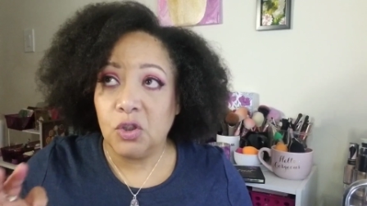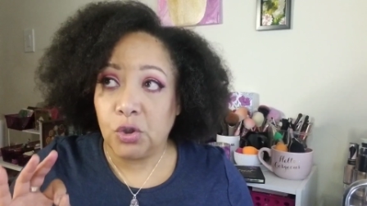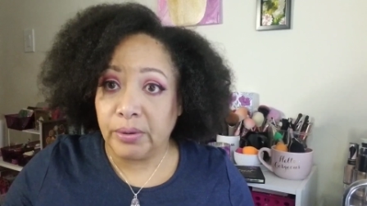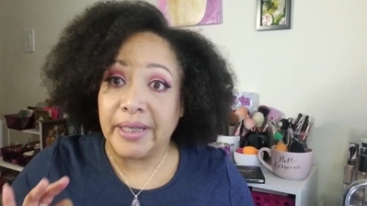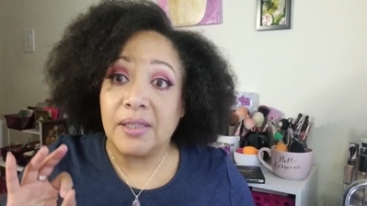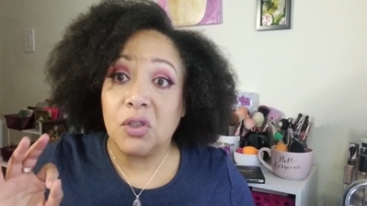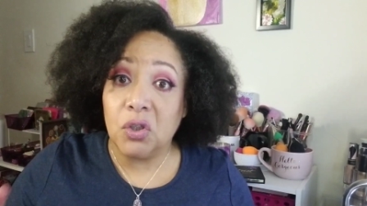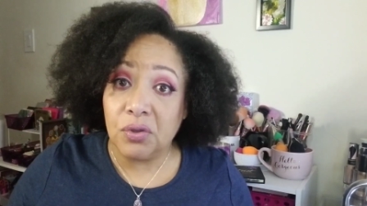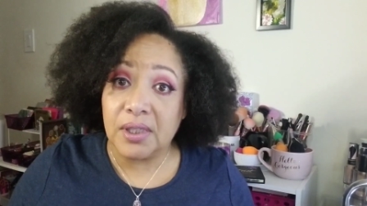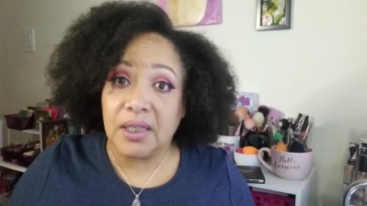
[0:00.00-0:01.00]

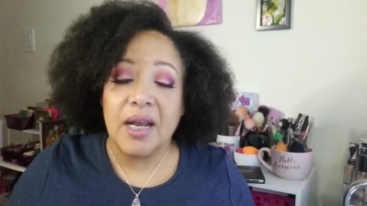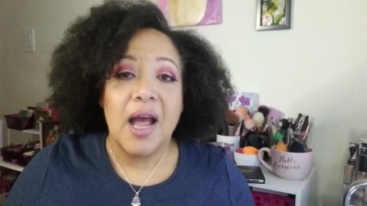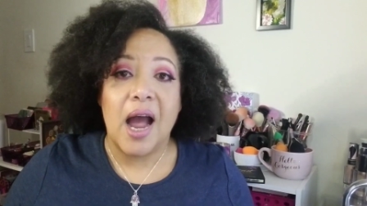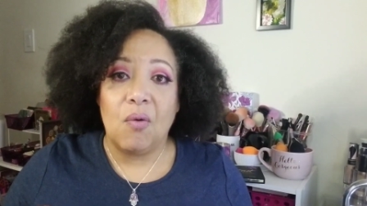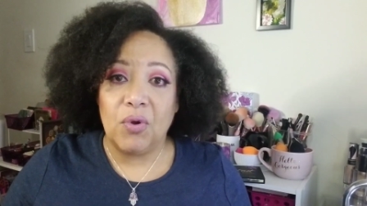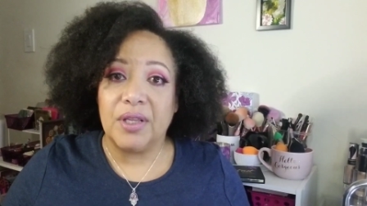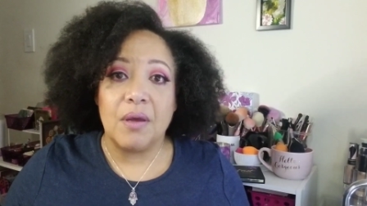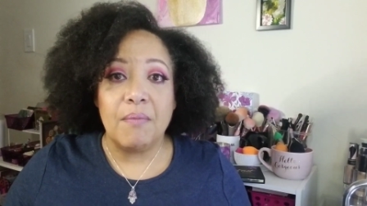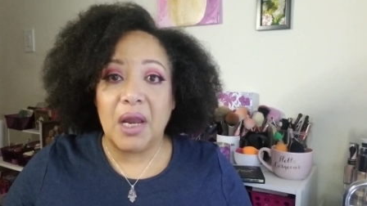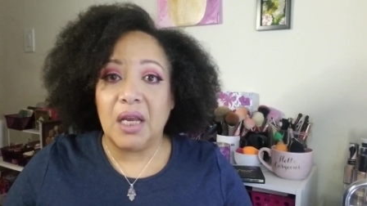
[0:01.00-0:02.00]
Translucent. I wanted
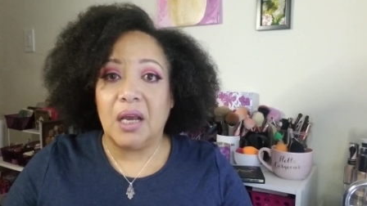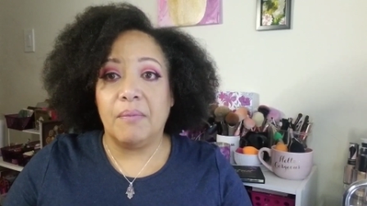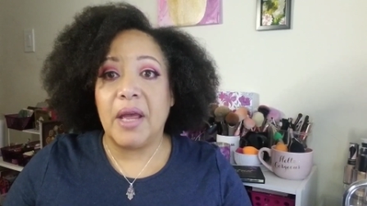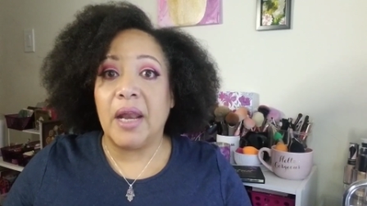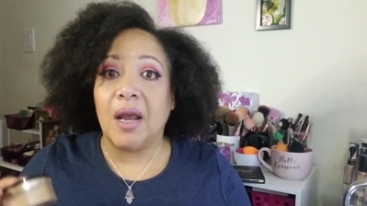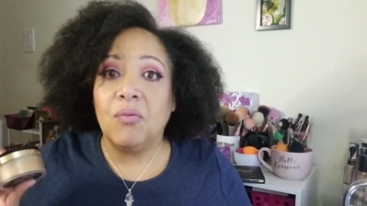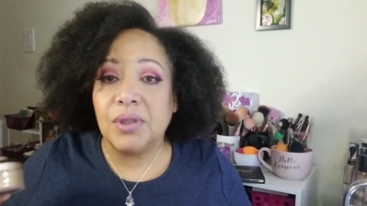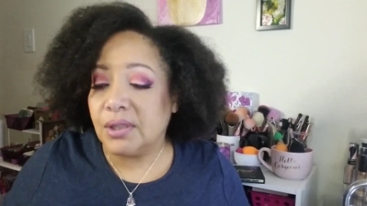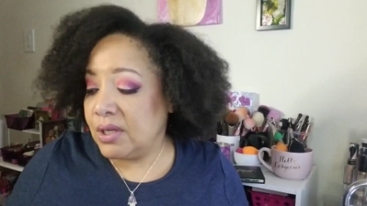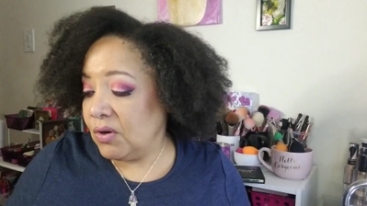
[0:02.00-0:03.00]
the medium, and it
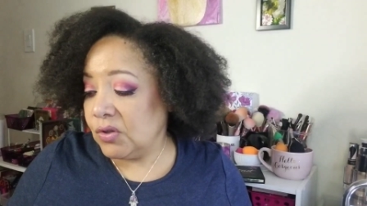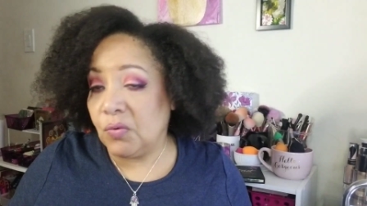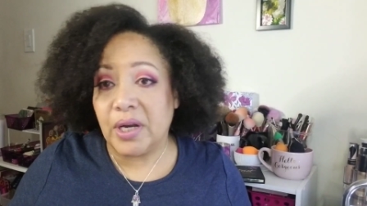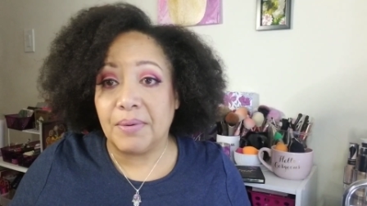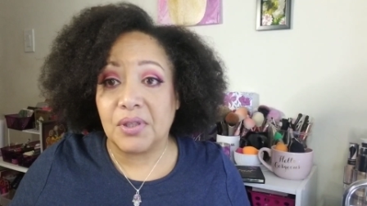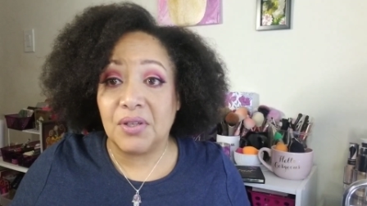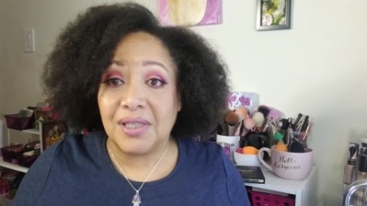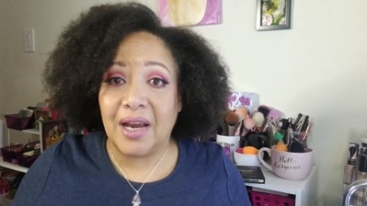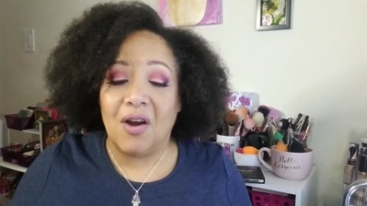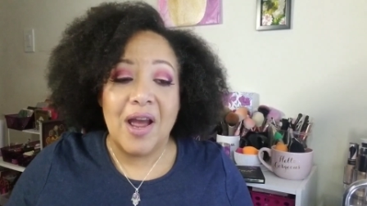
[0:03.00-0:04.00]
was the only one that was on
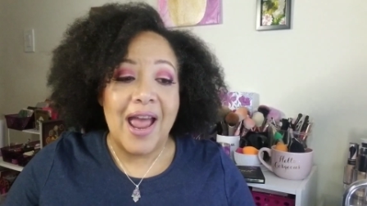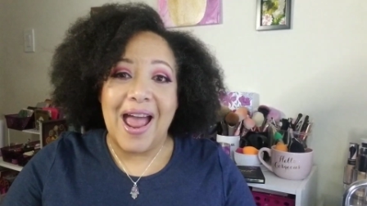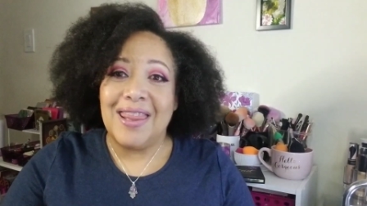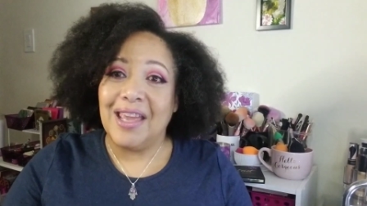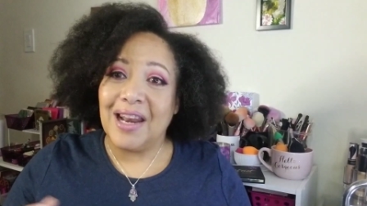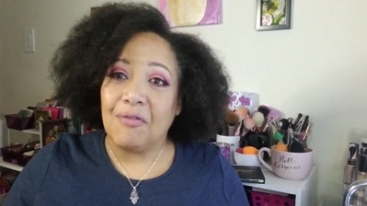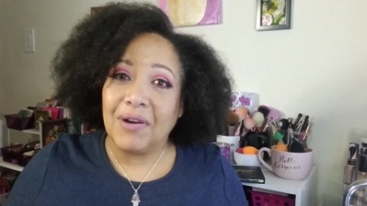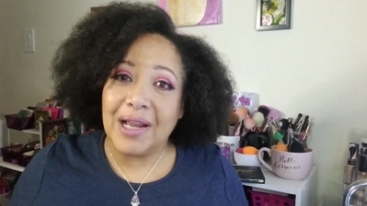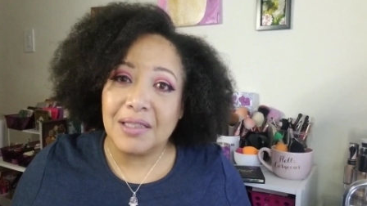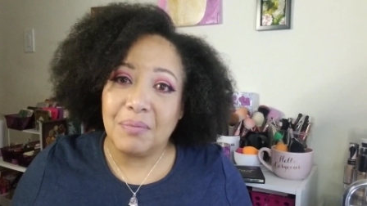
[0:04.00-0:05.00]
sale. And then I
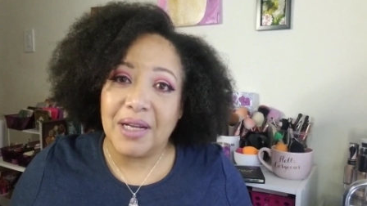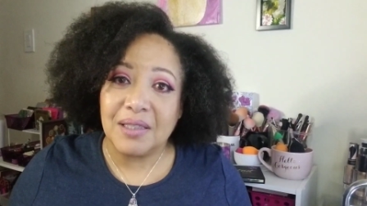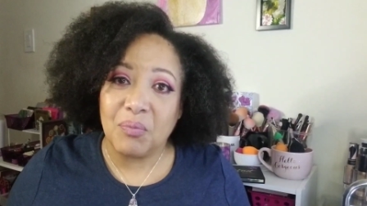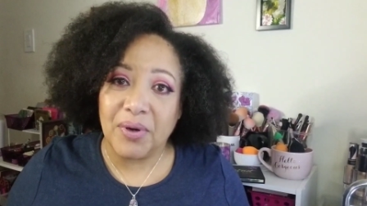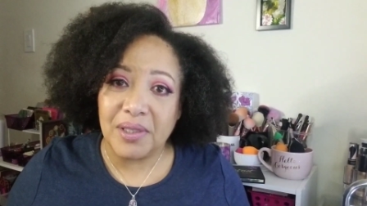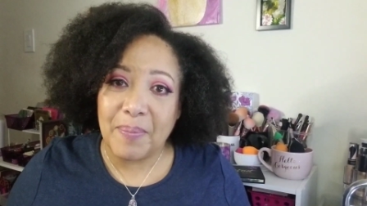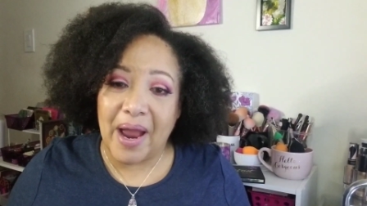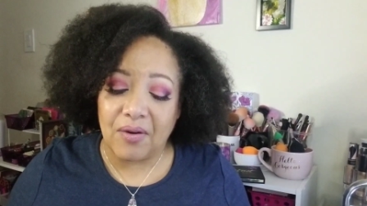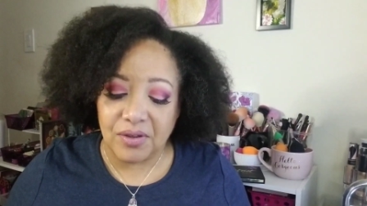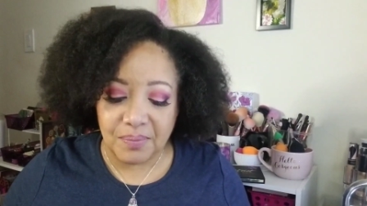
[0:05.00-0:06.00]
forgot to buy some pressed
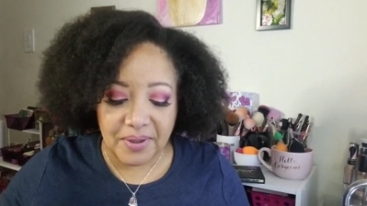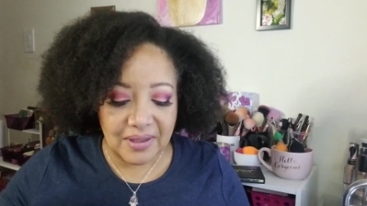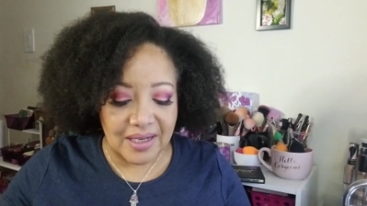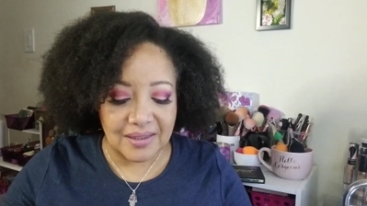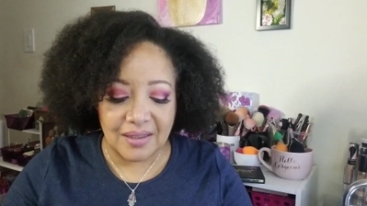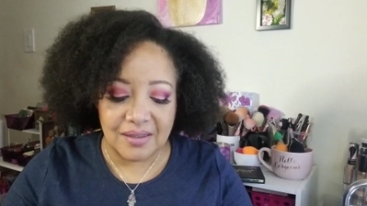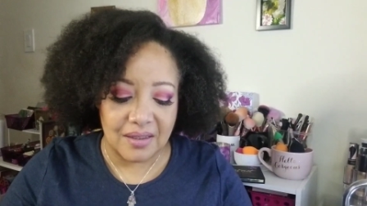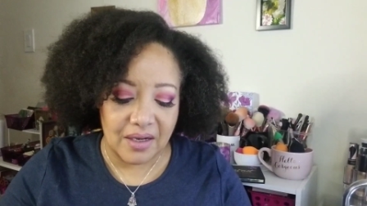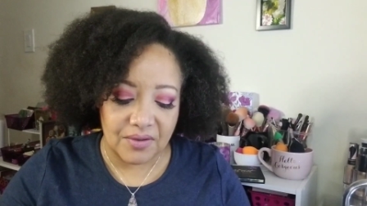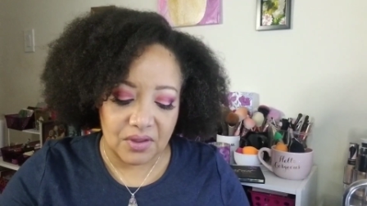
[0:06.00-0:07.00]
powders, but that's it's
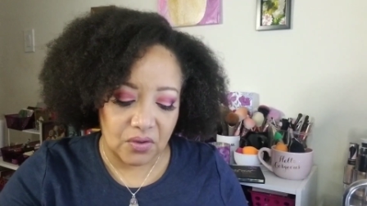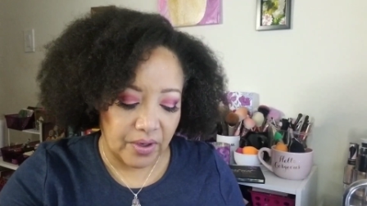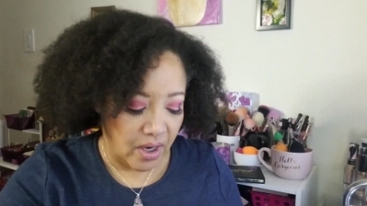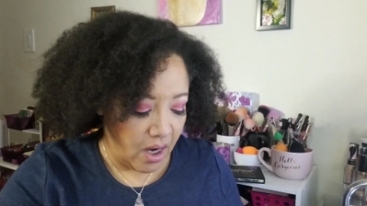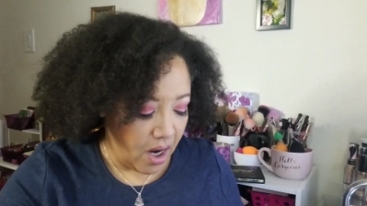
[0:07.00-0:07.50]
another story.